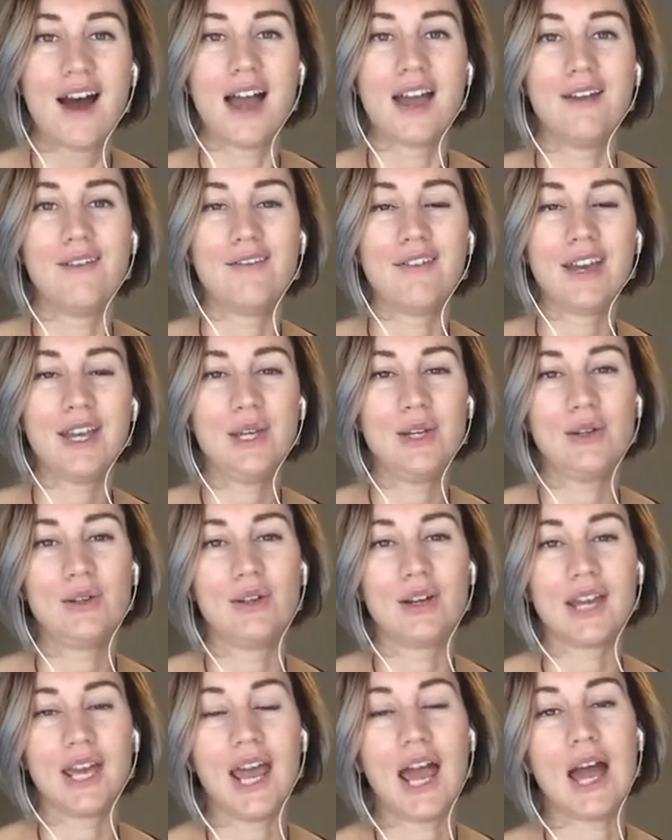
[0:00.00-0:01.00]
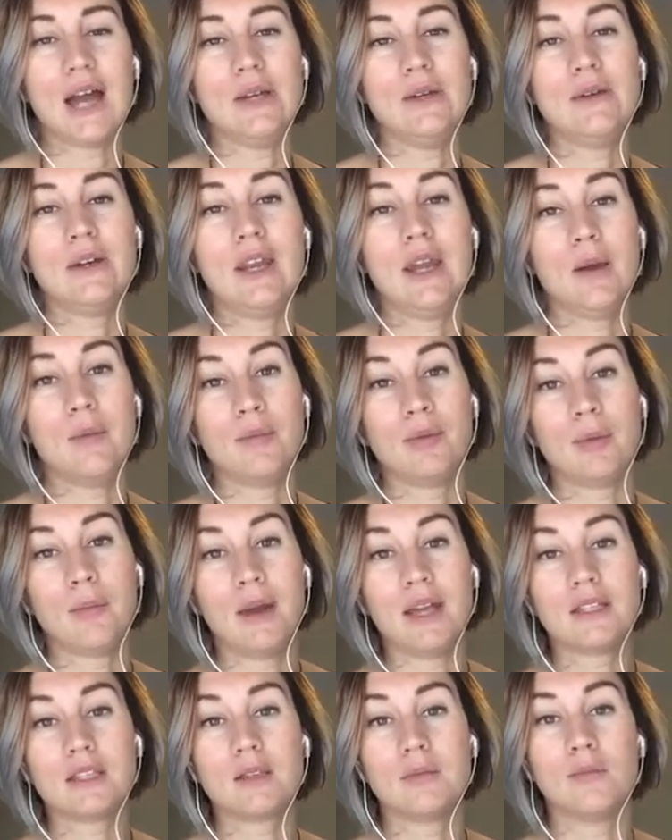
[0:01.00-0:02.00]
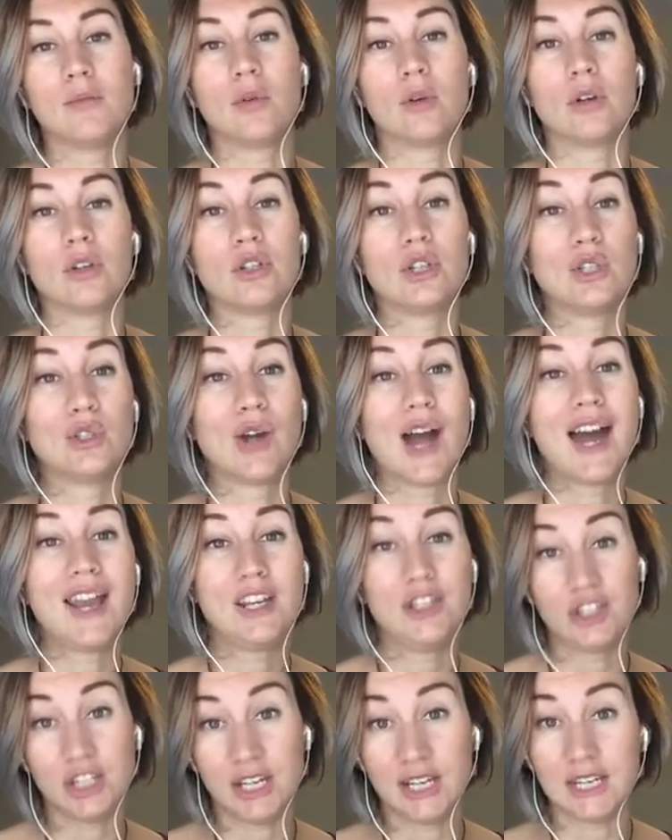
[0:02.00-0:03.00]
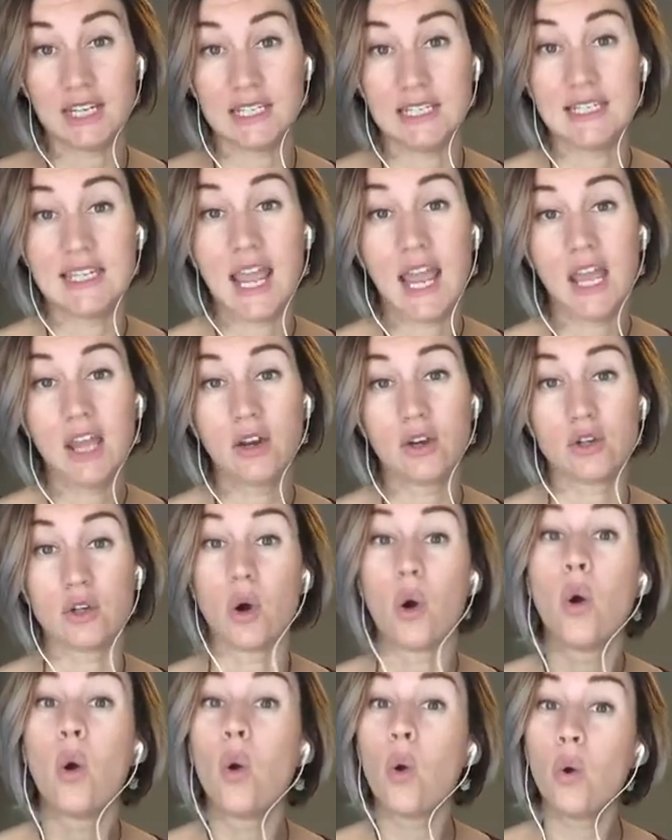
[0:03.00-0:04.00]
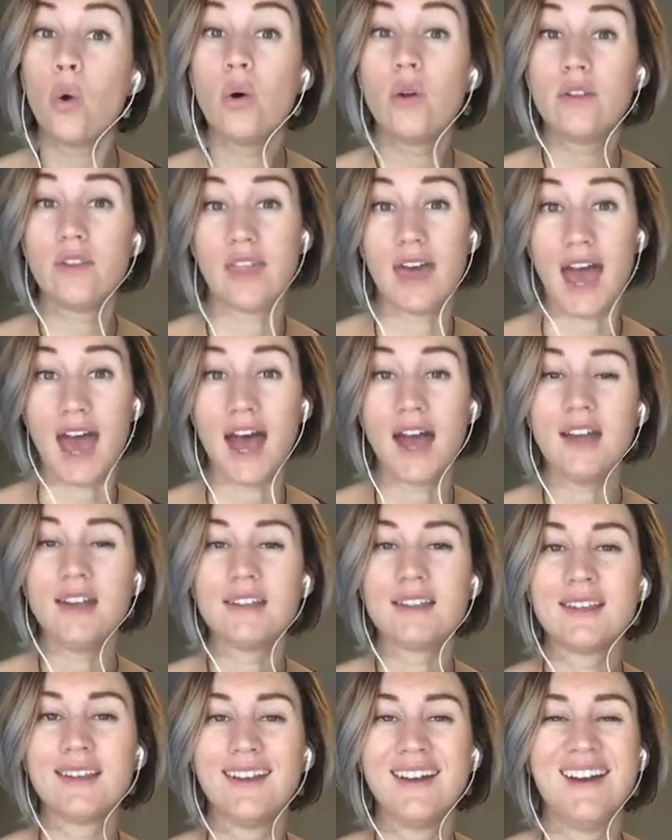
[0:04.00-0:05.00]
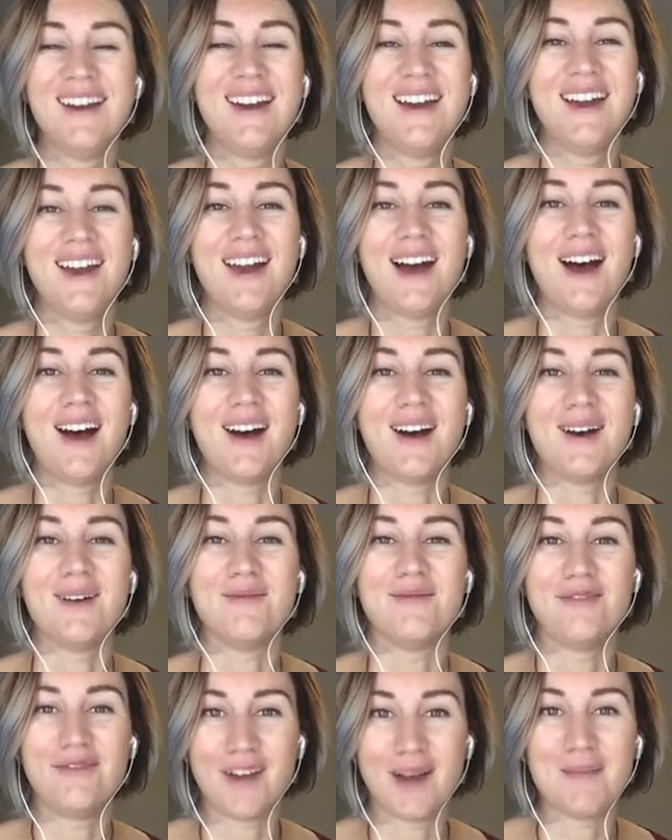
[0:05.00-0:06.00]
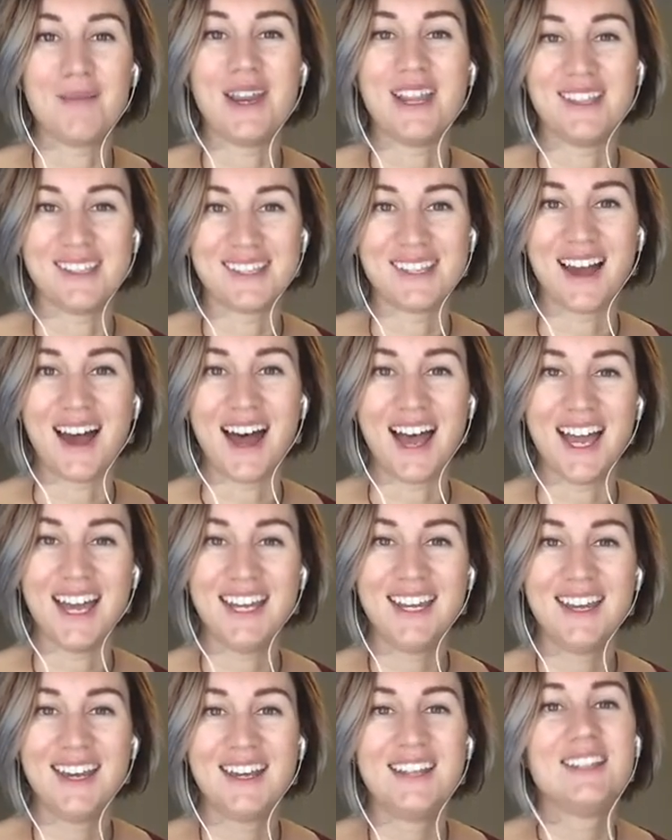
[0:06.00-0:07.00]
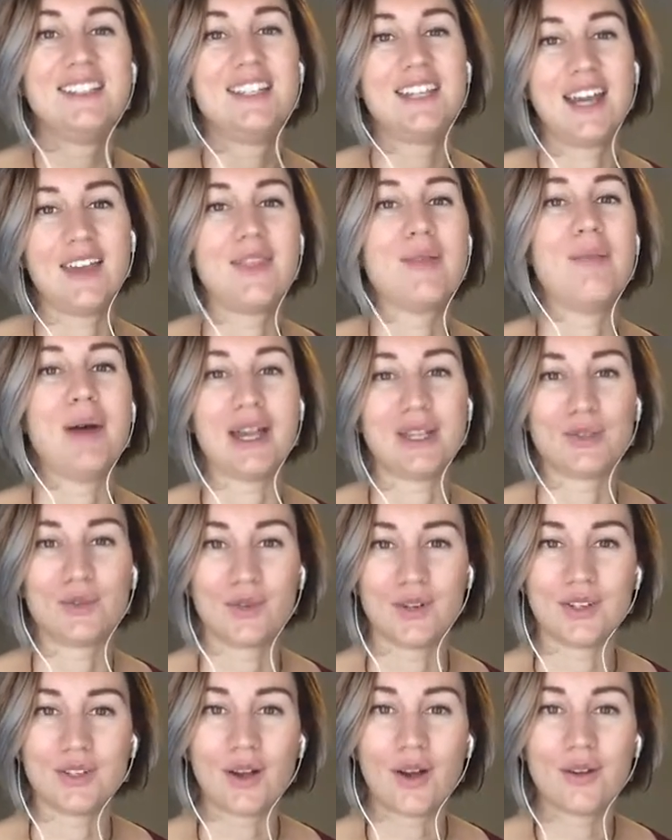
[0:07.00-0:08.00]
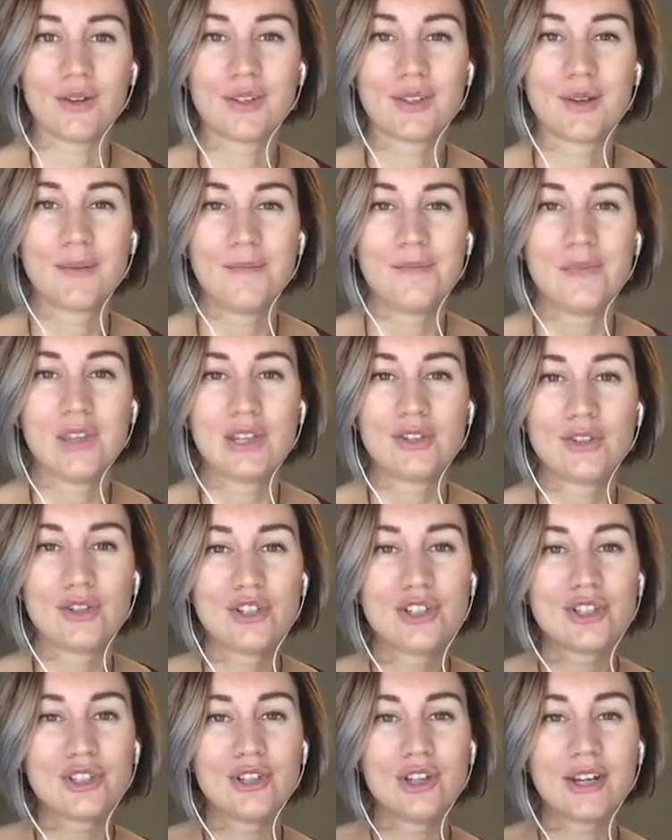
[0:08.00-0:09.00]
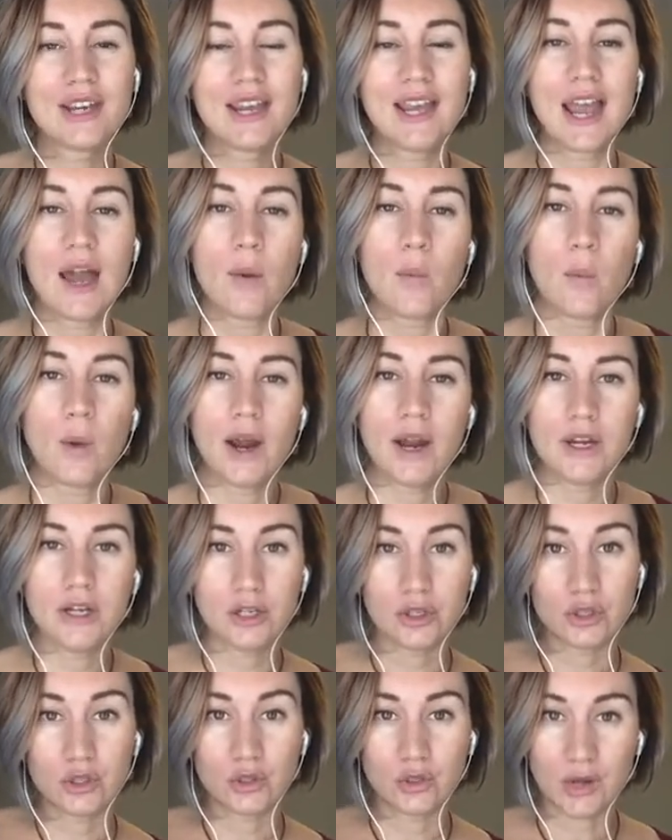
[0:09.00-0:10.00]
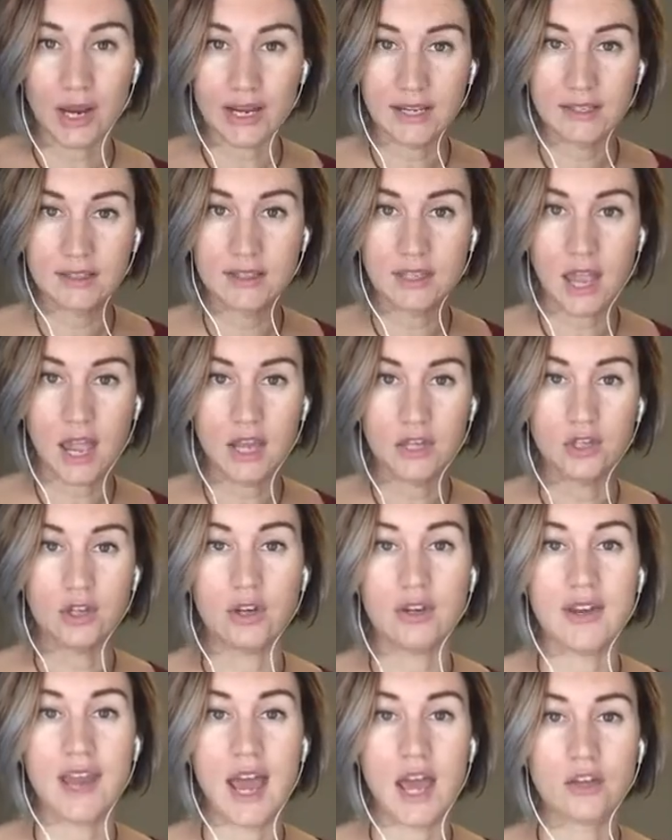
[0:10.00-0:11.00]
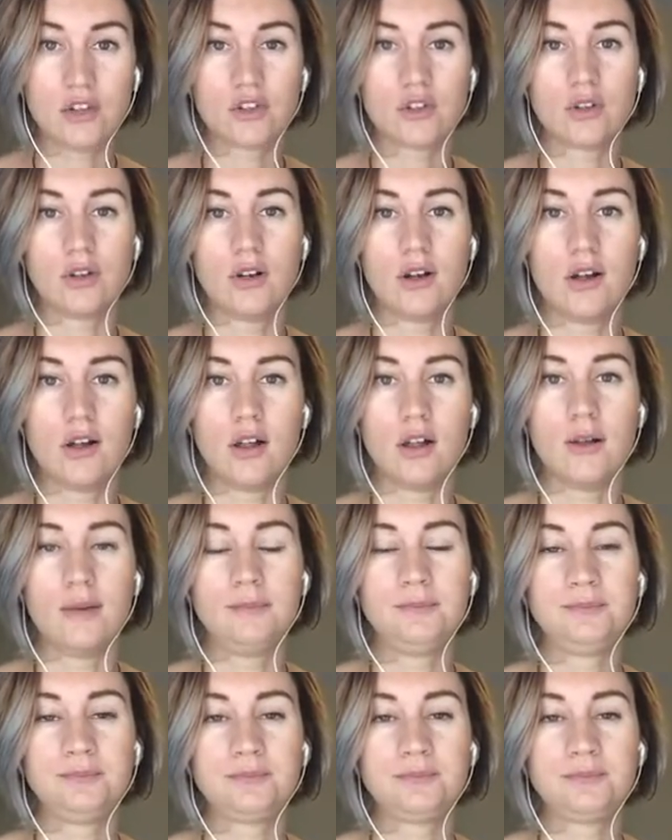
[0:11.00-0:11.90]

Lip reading: I invite you to look at how you can implement some more strategy and container to hold that feminine side to get the best results. So just looking at where your strengths and your natural